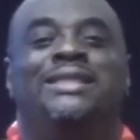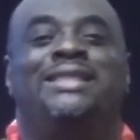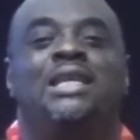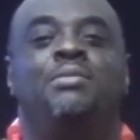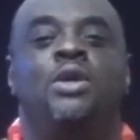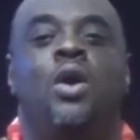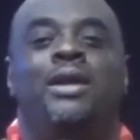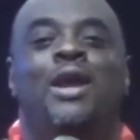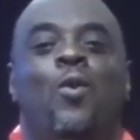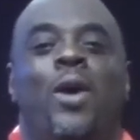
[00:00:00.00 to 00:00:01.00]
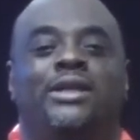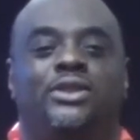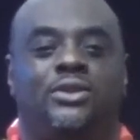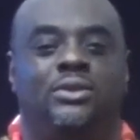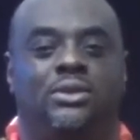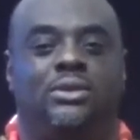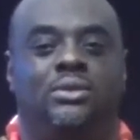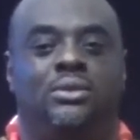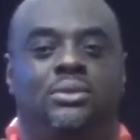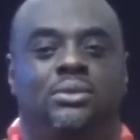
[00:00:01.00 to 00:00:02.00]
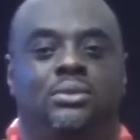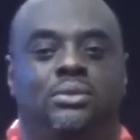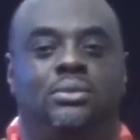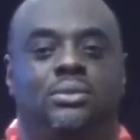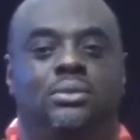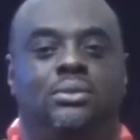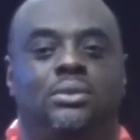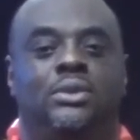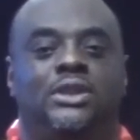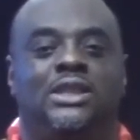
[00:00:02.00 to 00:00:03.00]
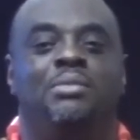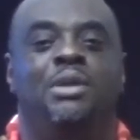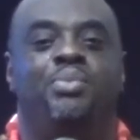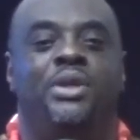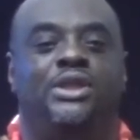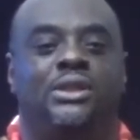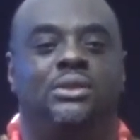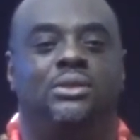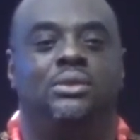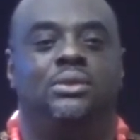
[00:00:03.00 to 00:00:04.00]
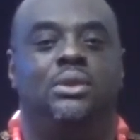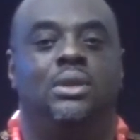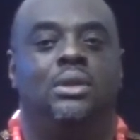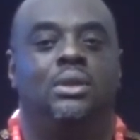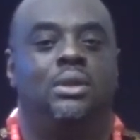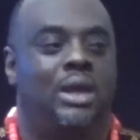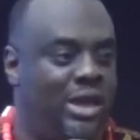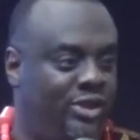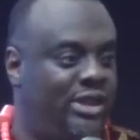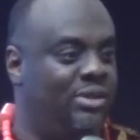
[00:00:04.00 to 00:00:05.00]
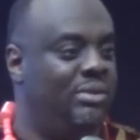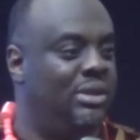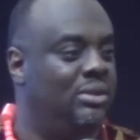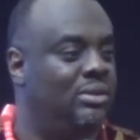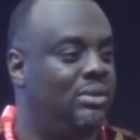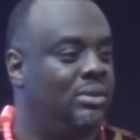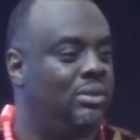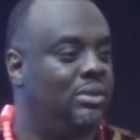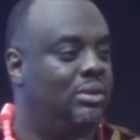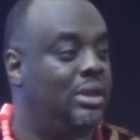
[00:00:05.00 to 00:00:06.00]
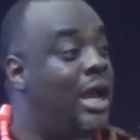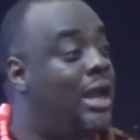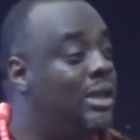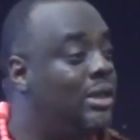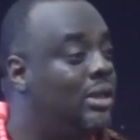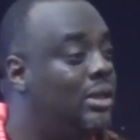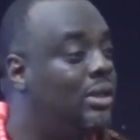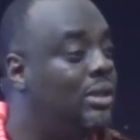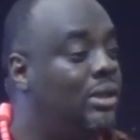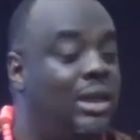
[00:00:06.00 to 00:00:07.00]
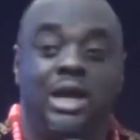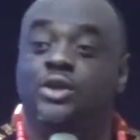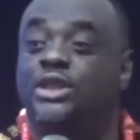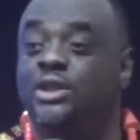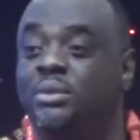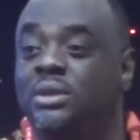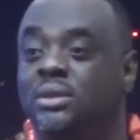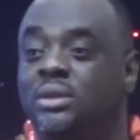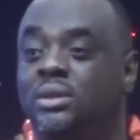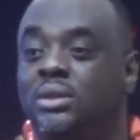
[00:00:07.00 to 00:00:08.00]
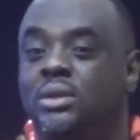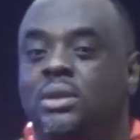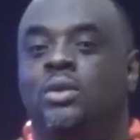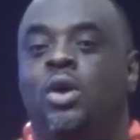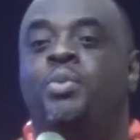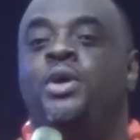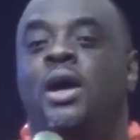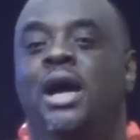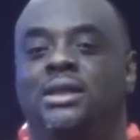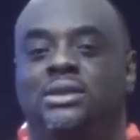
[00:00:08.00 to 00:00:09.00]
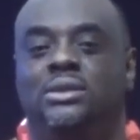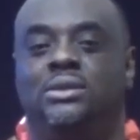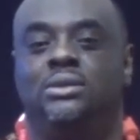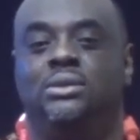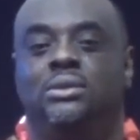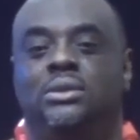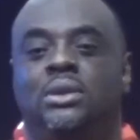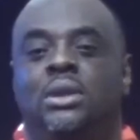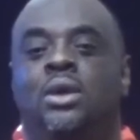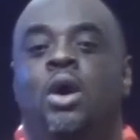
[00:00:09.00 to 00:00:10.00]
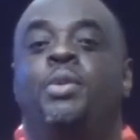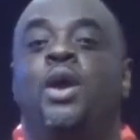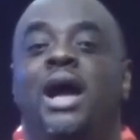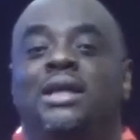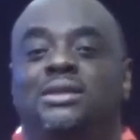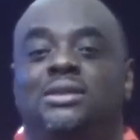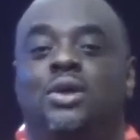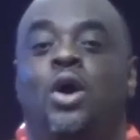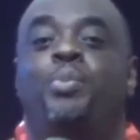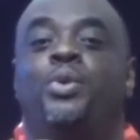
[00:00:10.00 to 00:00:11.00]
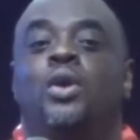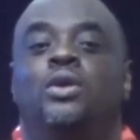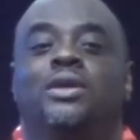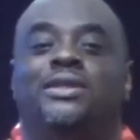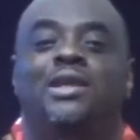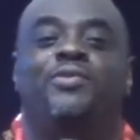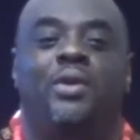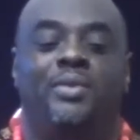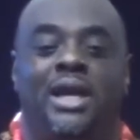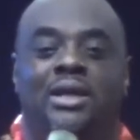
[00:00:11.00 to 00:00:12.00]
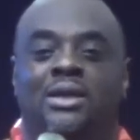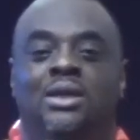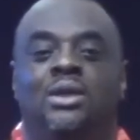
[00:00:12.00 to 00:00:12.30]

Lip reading: See me on a white suit. See me preaching. Are you seeing me? Huh? Are you seeing me? Open your eyes. Open your eyes. Open, or don't sleep from there.